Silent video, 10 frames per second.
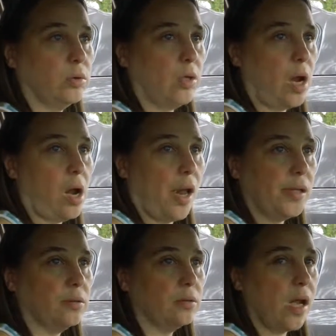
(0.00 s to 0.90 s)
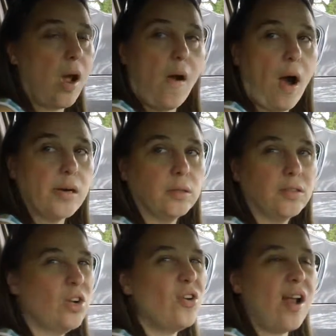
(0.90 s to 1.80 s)
They're going to remove all your teeth, or they're going to
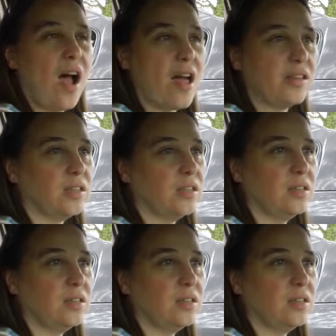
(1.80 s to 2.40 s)
fall out, one or the other.